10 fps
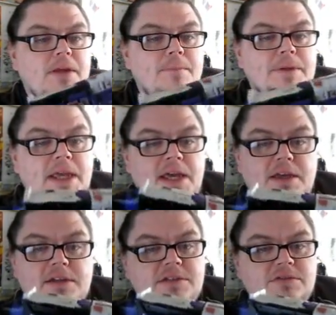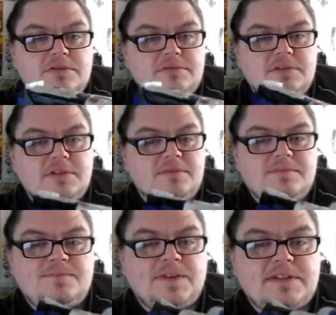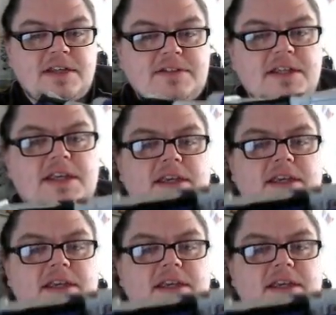But yeah, it's fantastic.